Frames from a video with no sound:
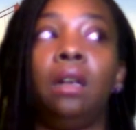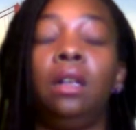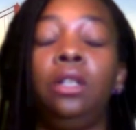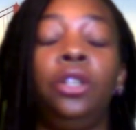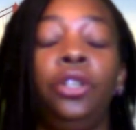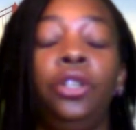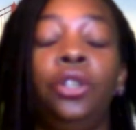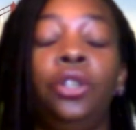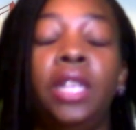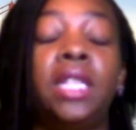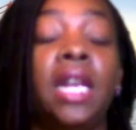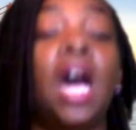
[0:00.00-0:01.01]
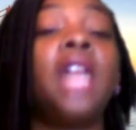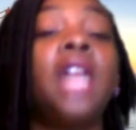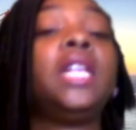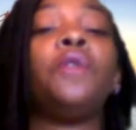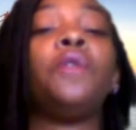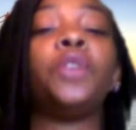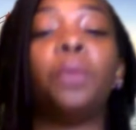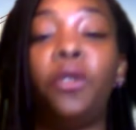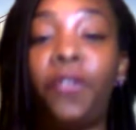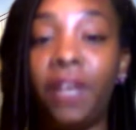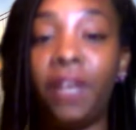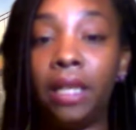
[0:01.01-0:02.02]
it's an uncomfortable
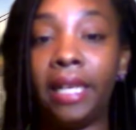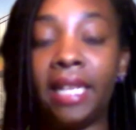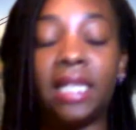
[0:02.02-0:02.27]
feeling.